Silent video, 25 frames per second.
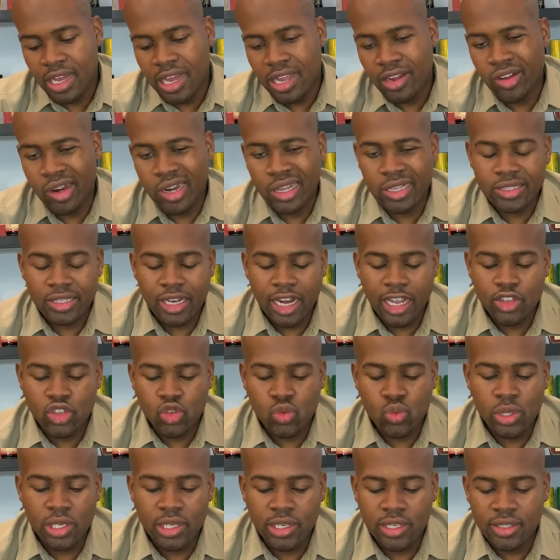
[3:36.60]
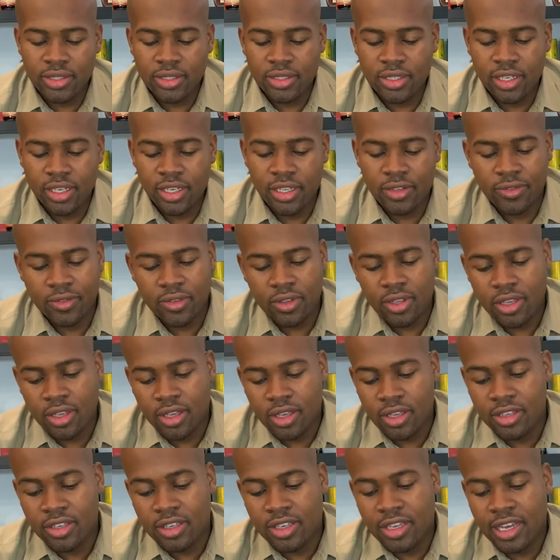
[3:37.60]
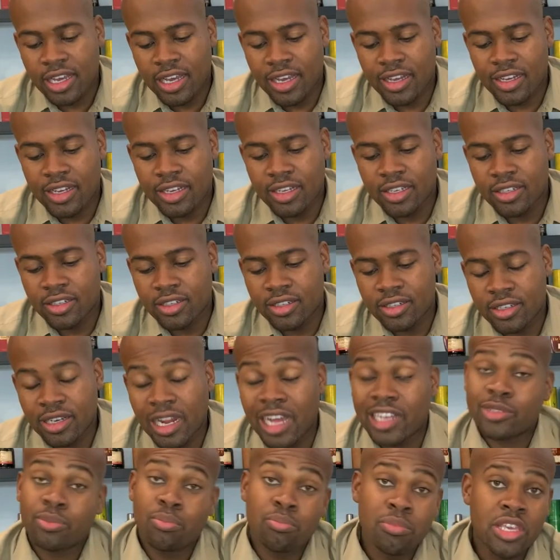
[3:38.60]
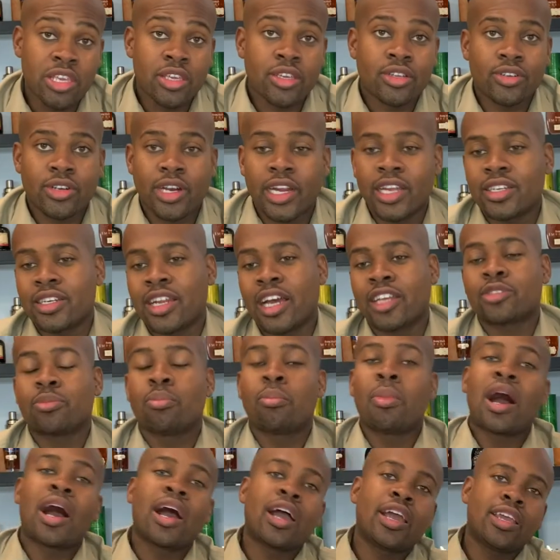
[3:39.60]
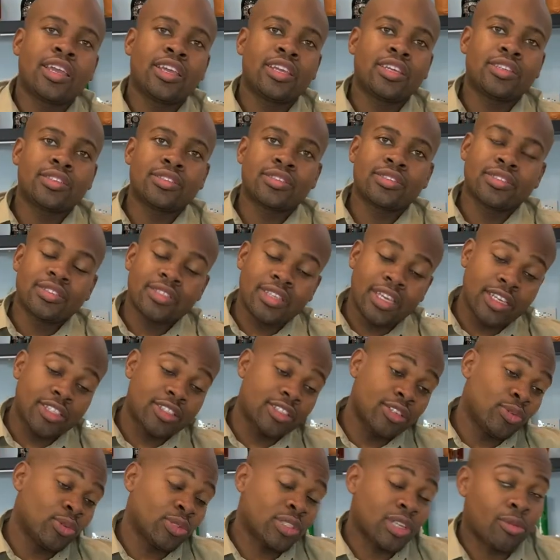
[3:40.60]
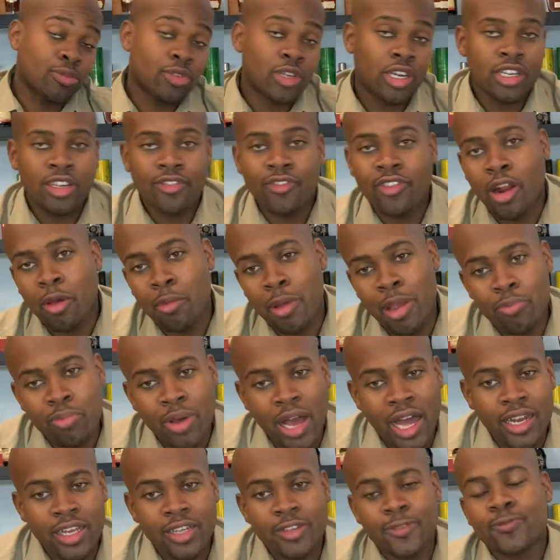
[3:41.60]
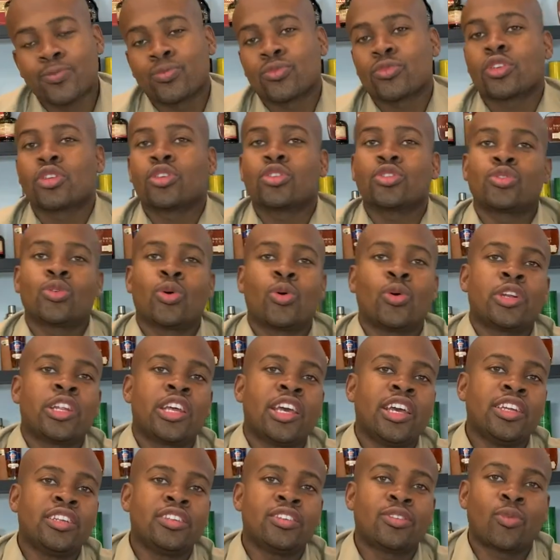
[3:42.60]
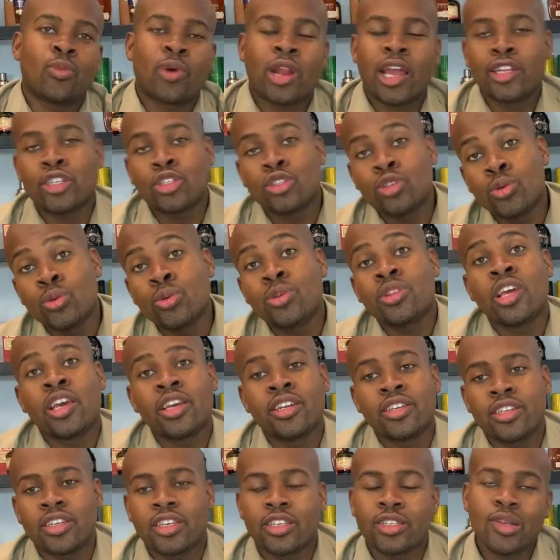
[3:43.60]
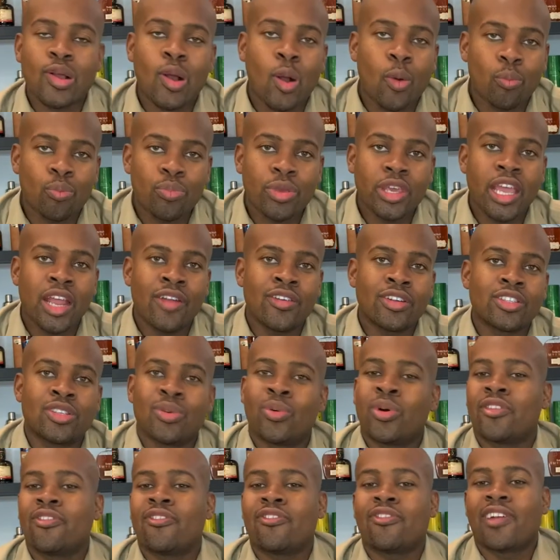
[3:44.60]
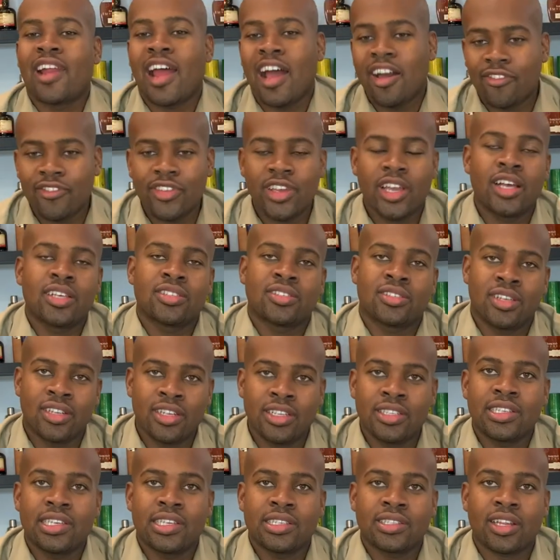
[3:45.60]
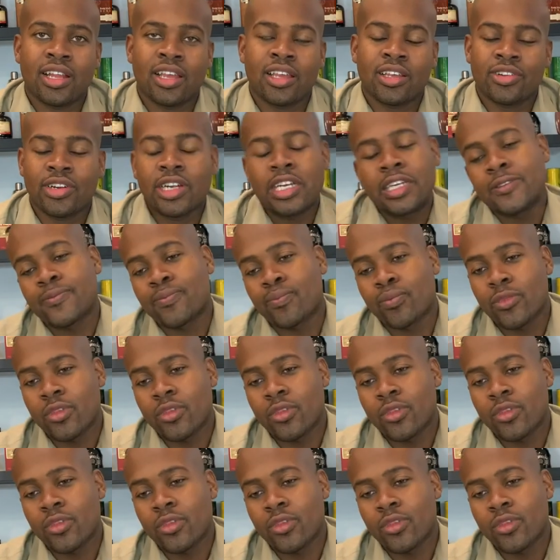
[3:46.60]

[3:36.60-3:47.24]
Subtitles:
got a slight sweetness to it. And that's me, right? That's my tasting. So I'm trying to develop my palate. So then what I do then is compare it to what Flaviar said it tastes like, right?